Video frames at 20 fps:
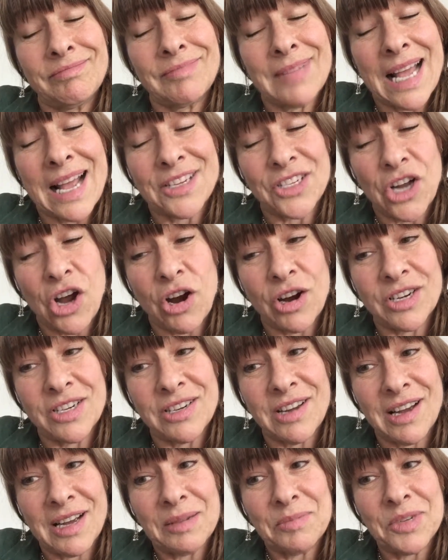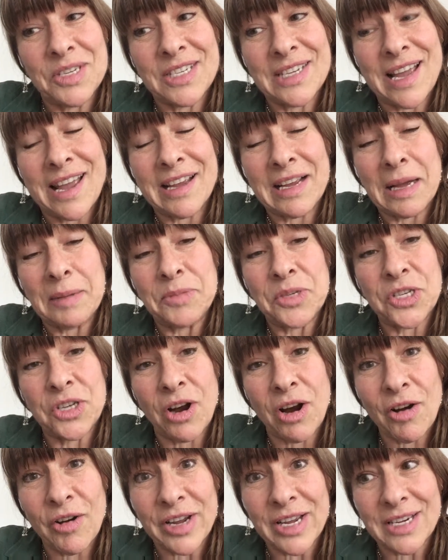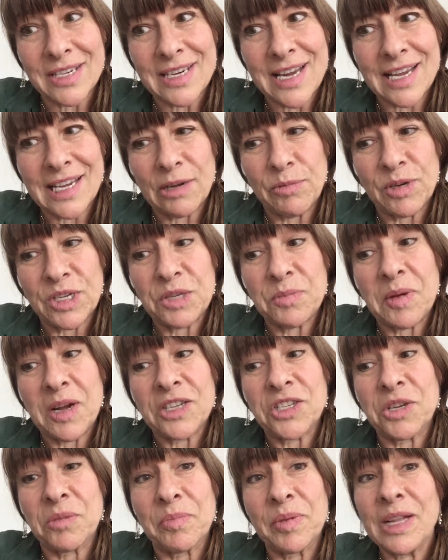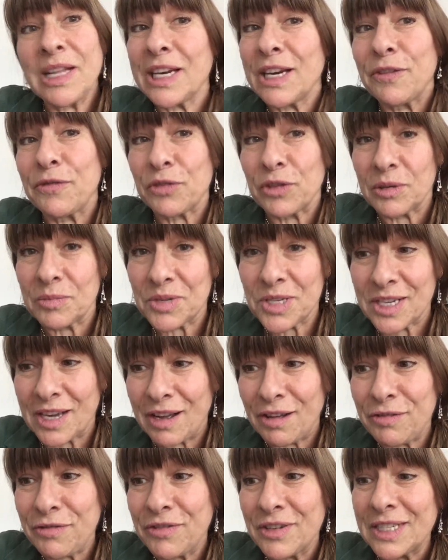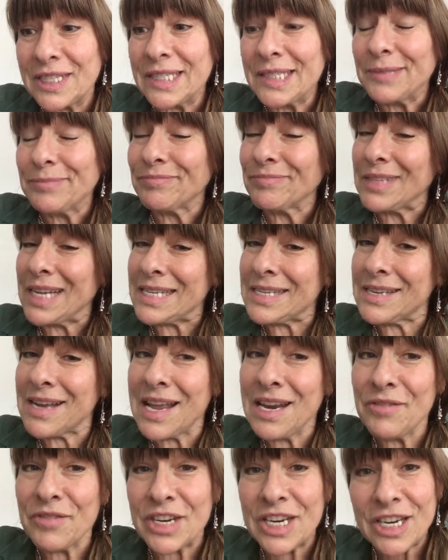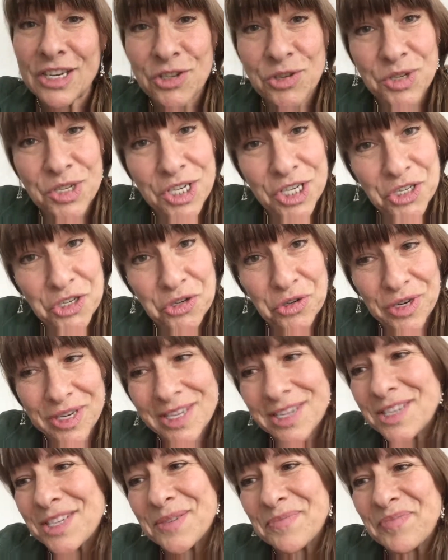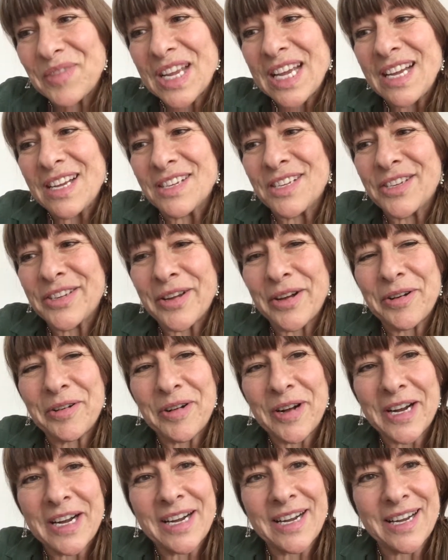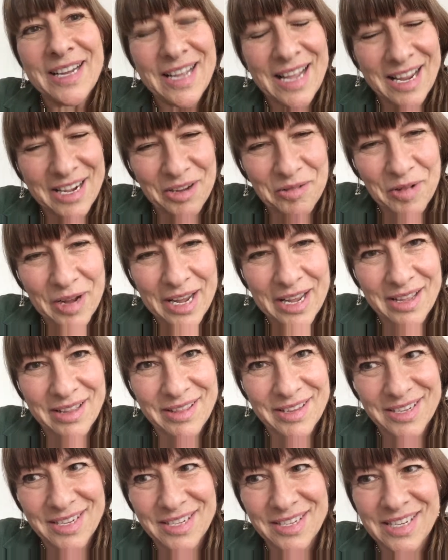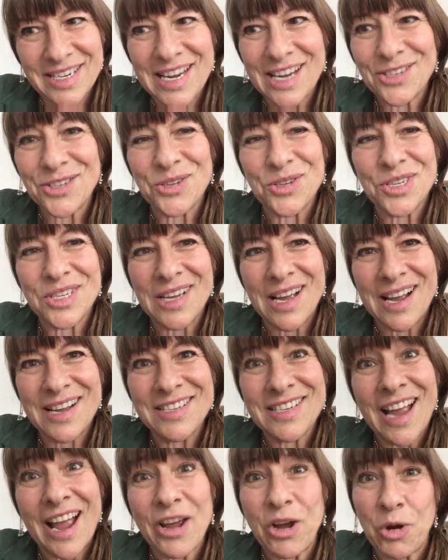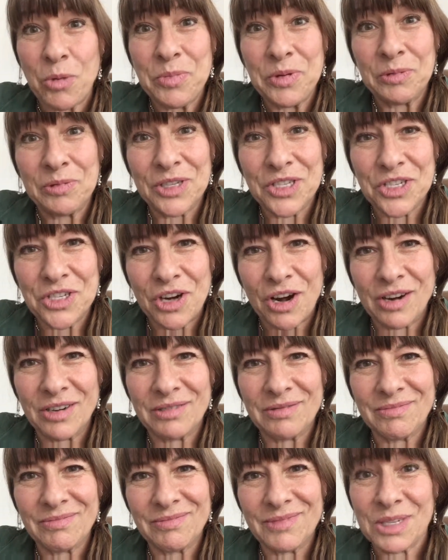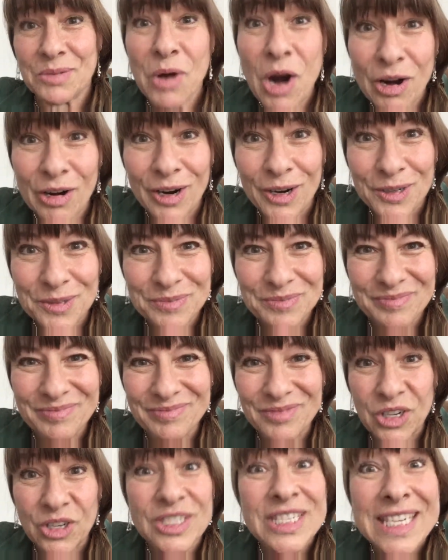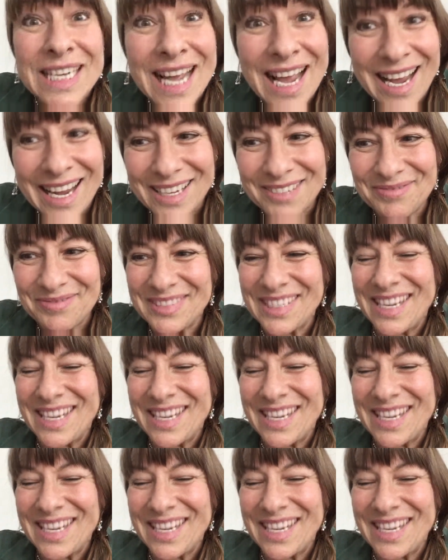has a hard time saying, I'm sorry, and taking responsibility for himself, that's kind of an interesting choice. So anyway, this is an exercise I hope you will start tomorrow or today.